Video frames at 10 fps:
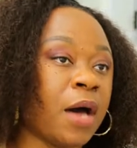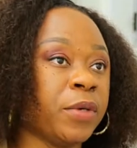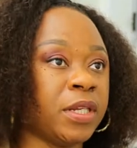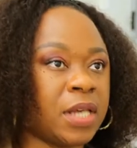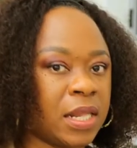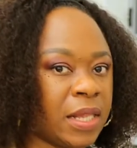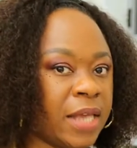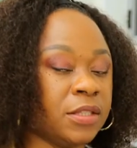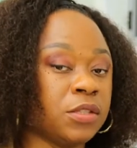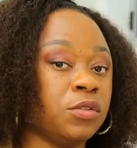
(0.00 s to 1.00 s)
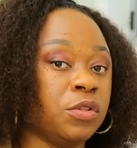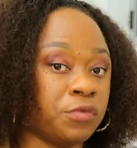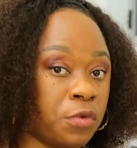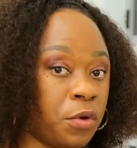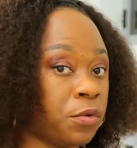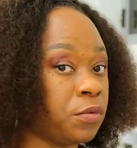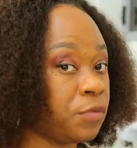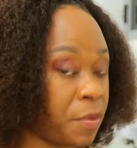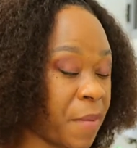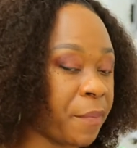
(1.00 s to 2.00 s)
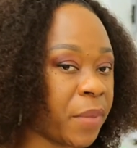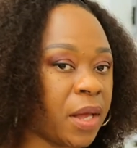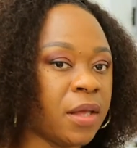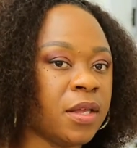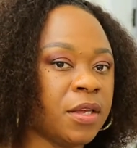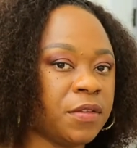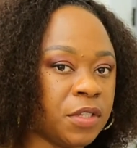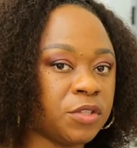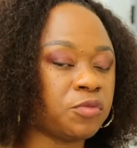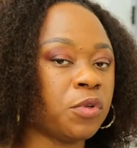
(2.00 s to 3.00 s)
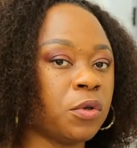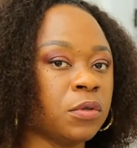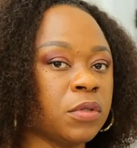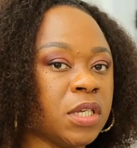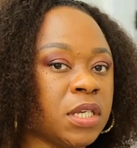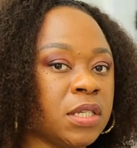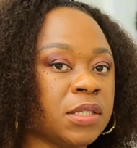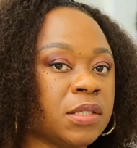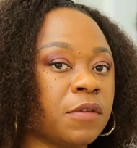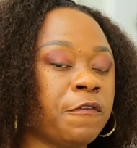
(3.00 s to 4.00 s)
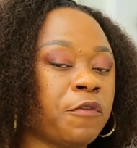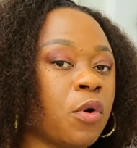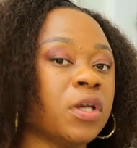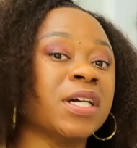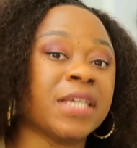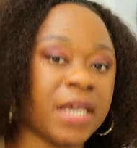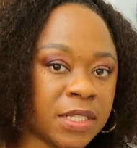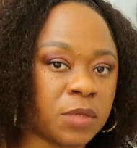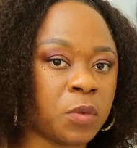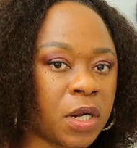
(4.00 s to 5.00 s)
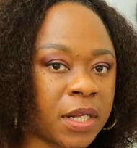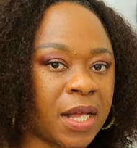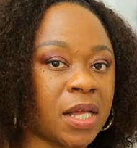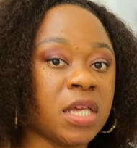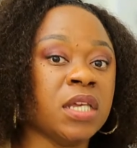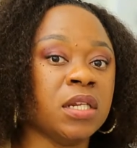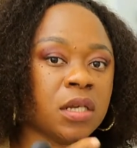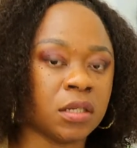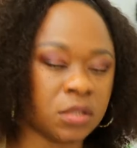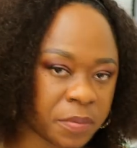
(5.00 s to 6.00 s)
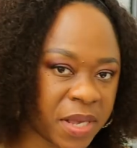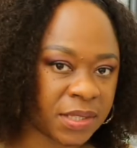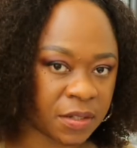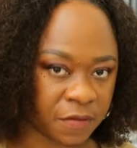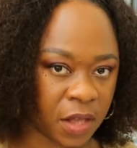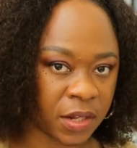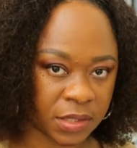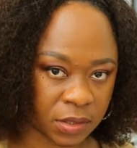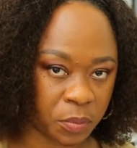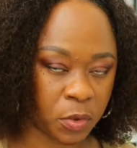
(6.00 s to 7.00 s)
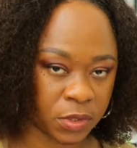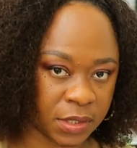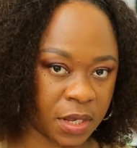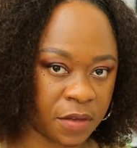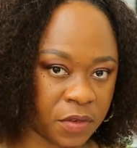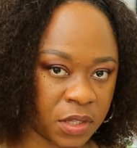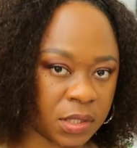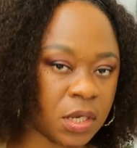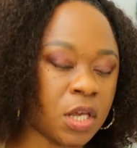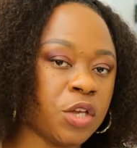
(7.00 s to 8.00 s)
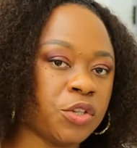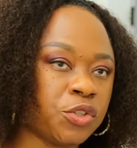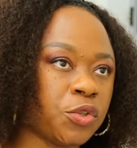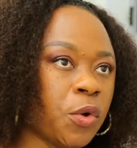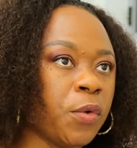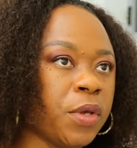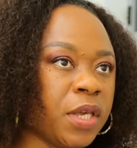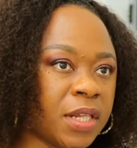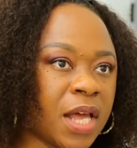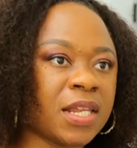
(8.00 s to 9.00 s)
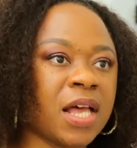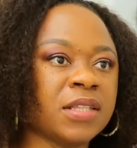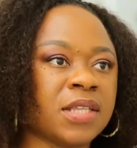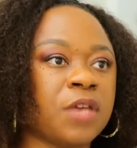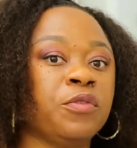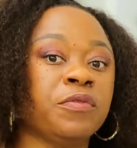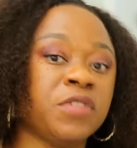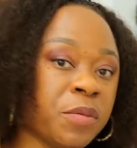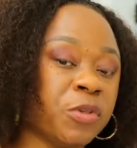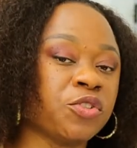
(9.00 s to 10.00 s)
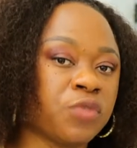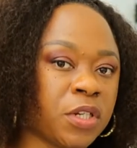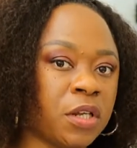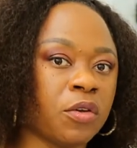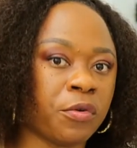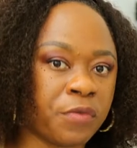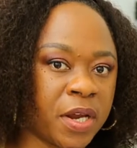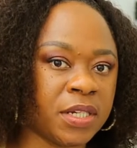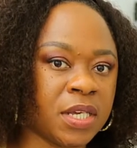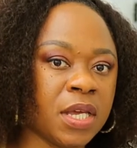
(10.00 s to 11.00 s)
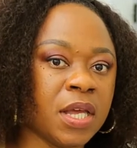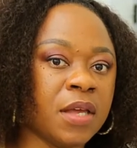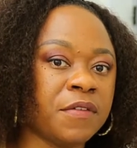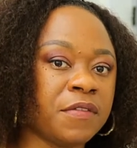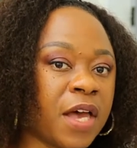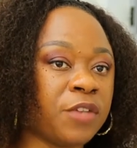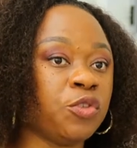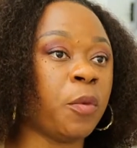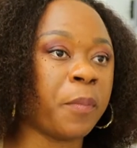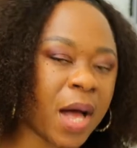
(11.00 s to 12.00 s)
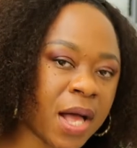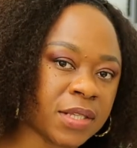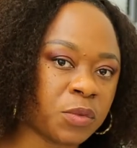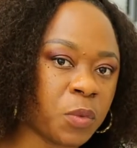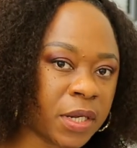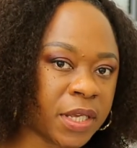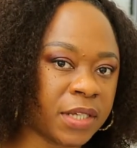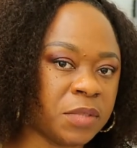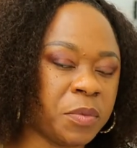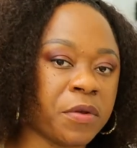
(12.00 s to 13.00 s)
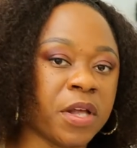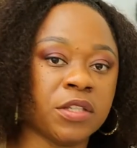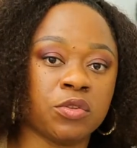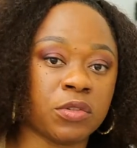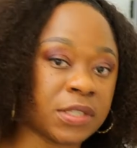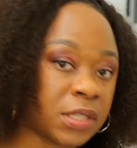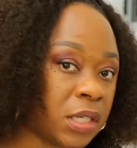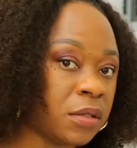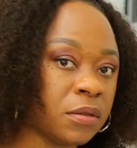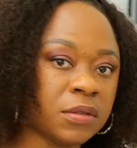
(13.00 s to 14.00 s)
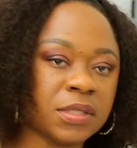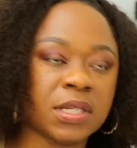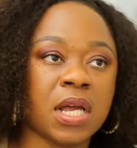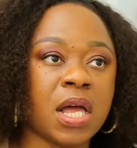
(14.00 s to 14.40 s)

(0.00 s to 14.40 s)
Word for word: how it aligns to the role. Remember, this role is for a caseworker in a domestic violence support service. So, in that answer, you've demonstrated already that your past work experience, your skills,